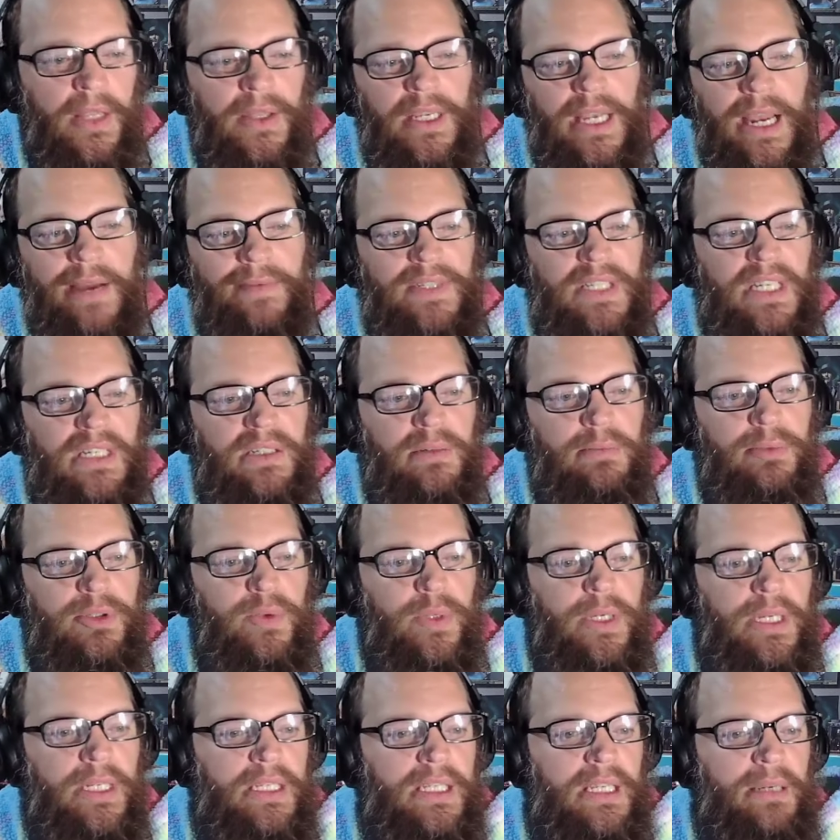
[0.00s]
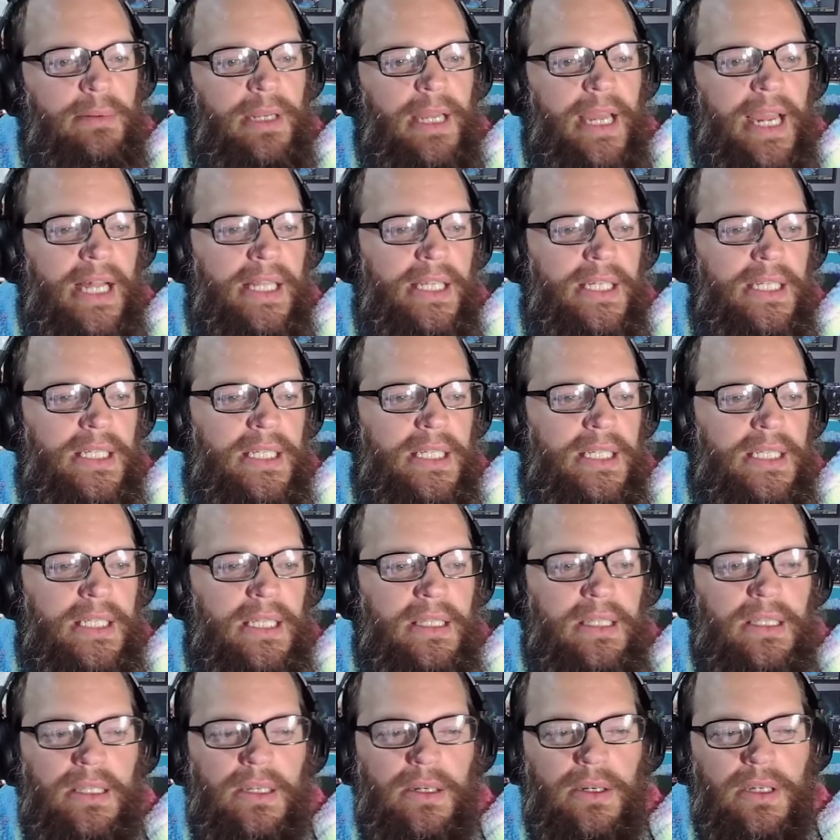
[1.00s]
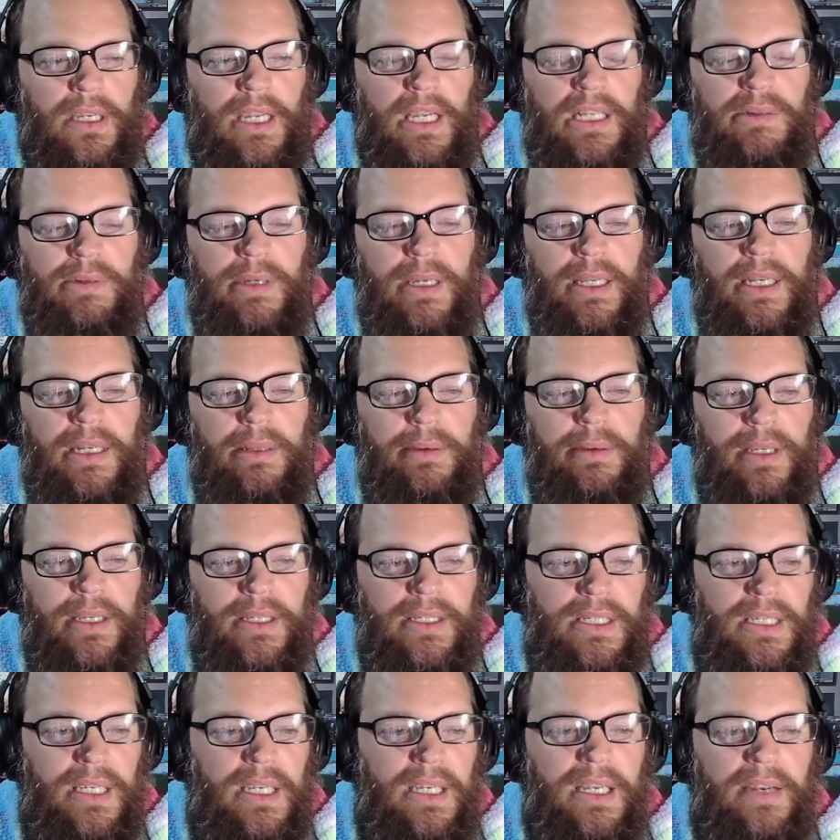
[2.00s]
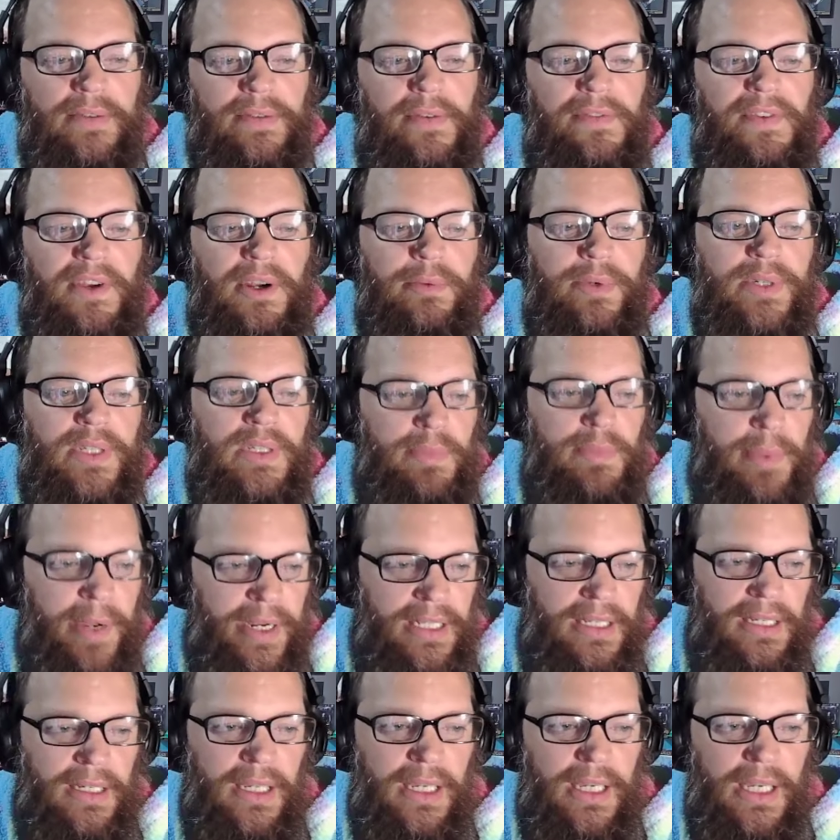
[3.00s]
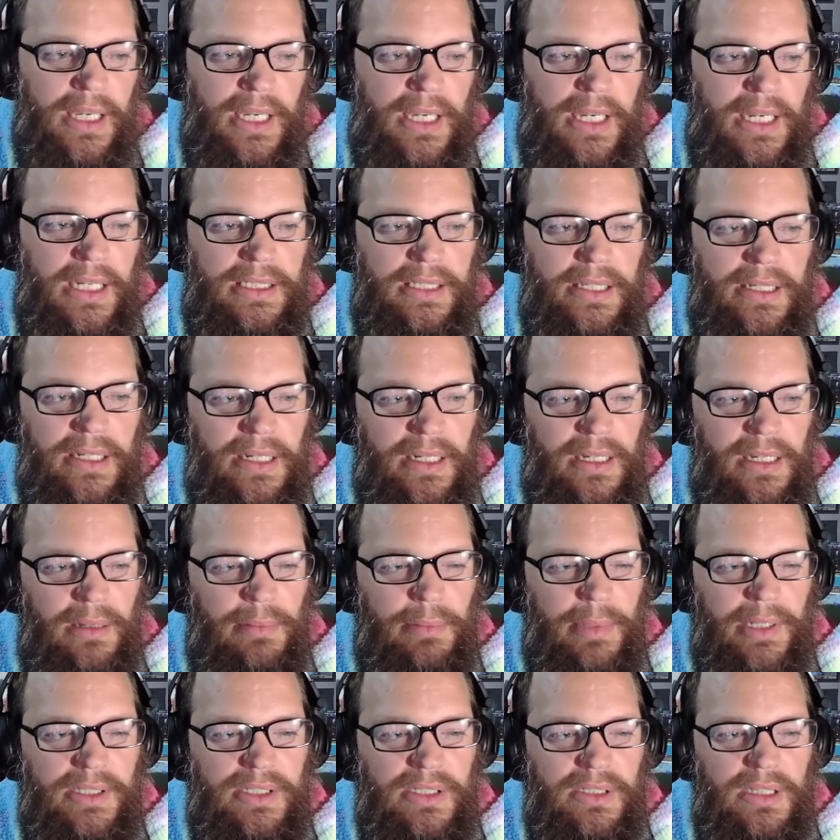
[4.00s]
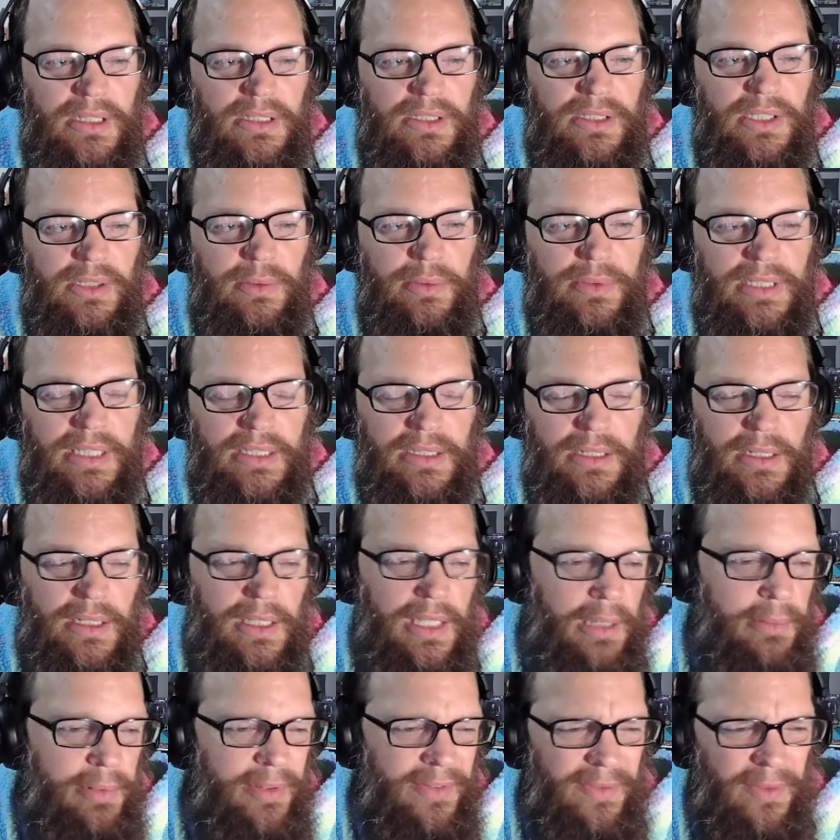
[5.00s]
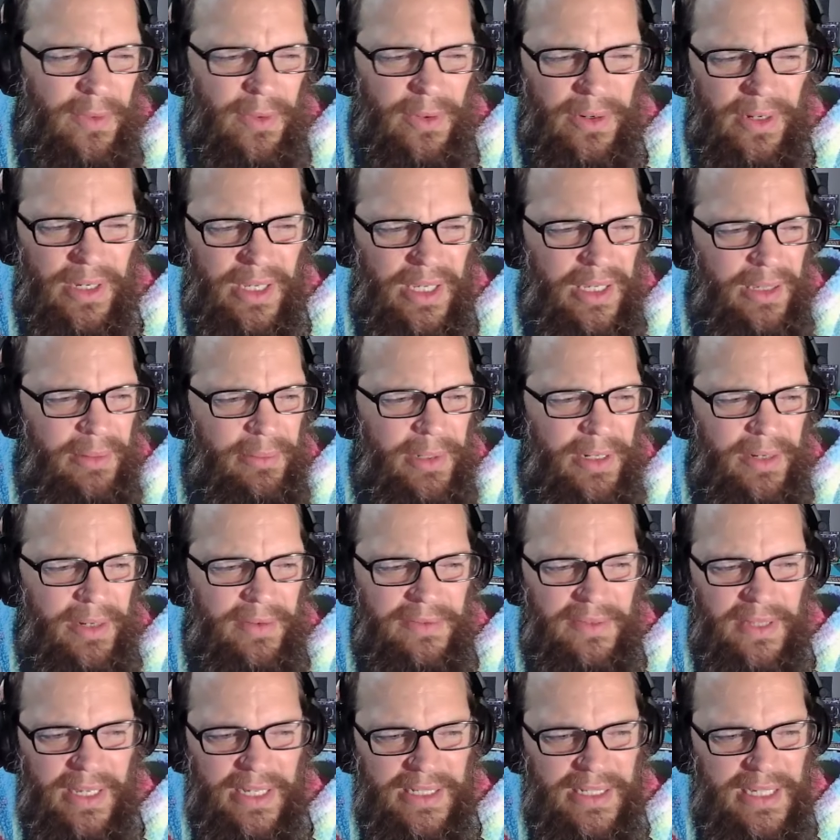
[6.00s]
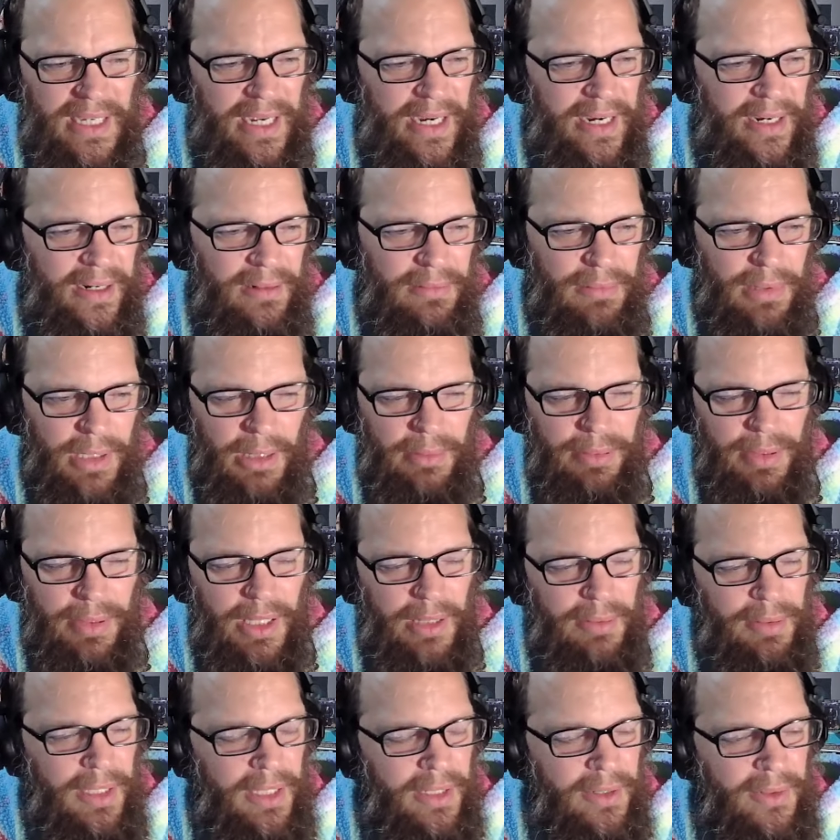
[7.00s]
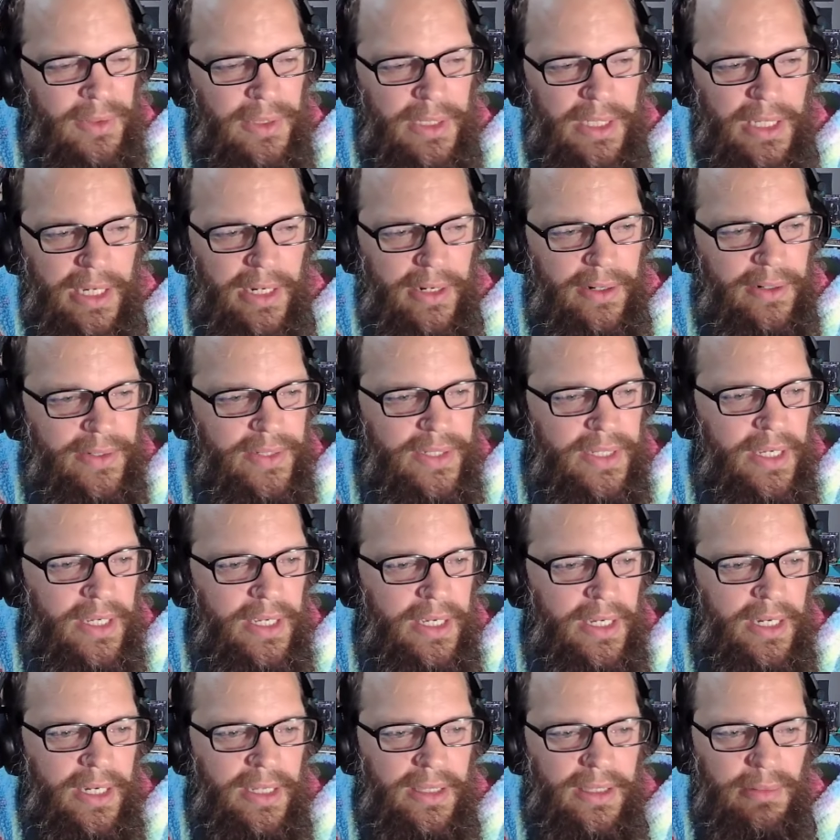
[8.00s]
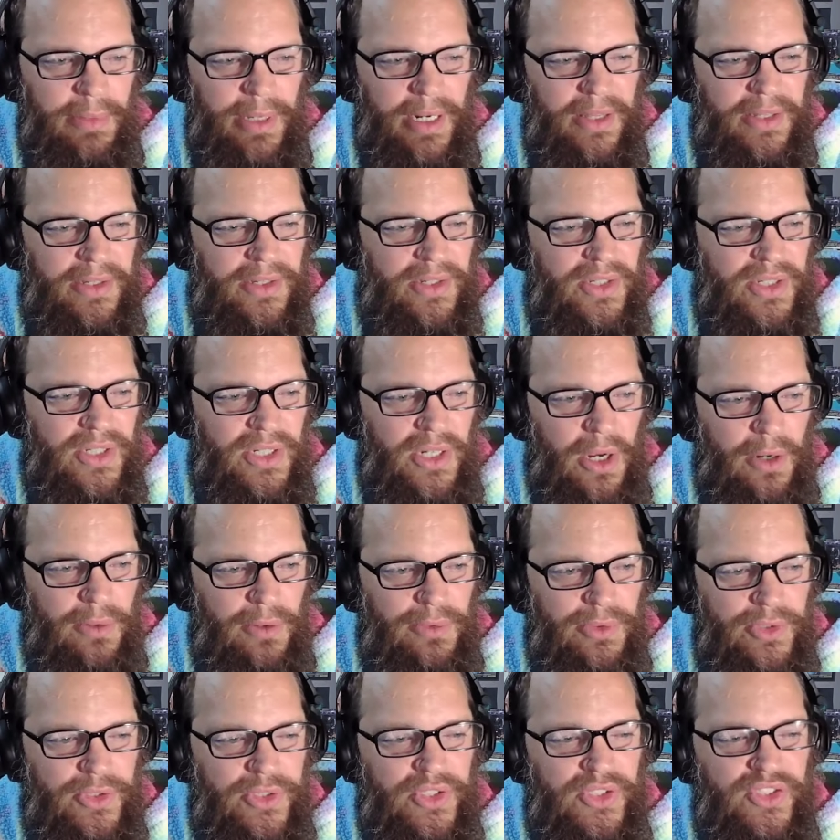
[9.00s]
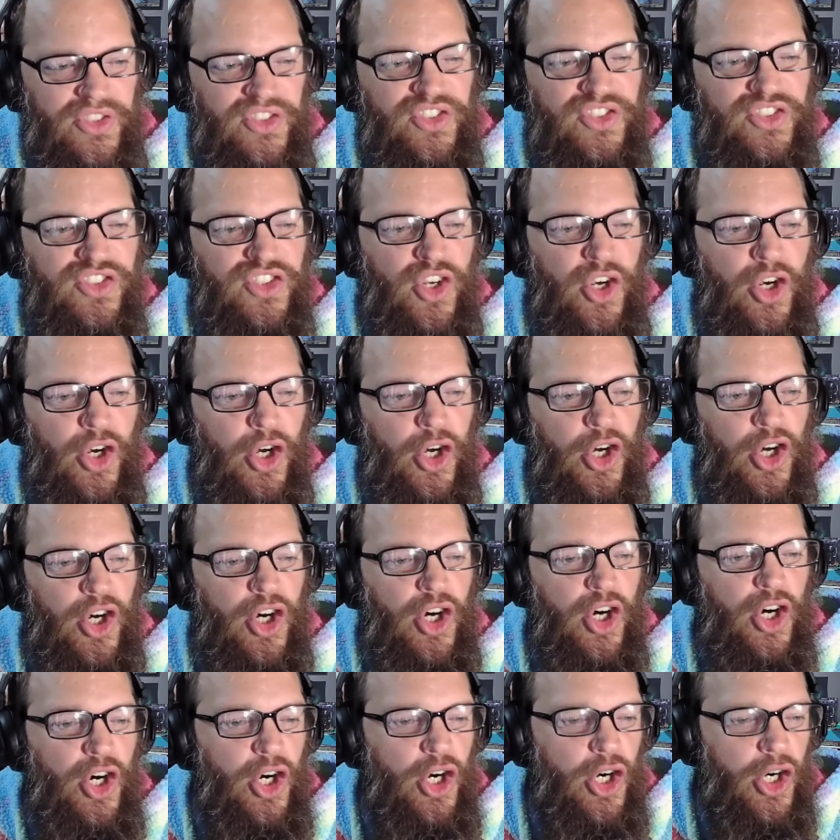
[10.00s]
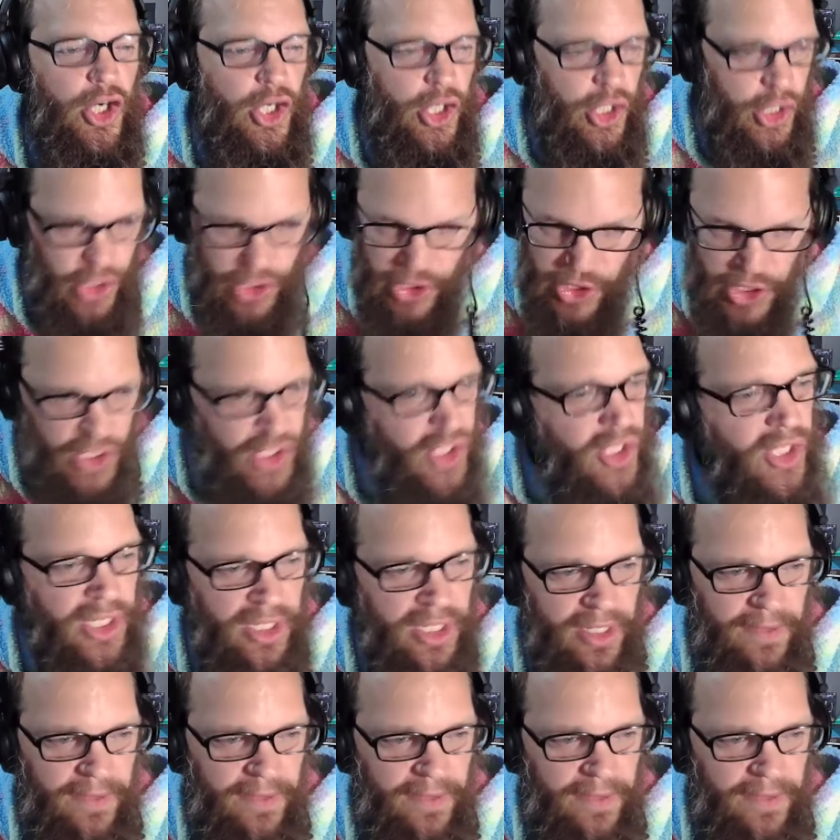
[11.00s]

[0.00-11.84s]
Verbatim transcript: The conversation between Tim and Alex, he said that their engagement ended because he never felt respected. He said he didn't mention that she was at the club at 4 a.m. and a flat tire and blah, blah. Who cares? The men of the show suck.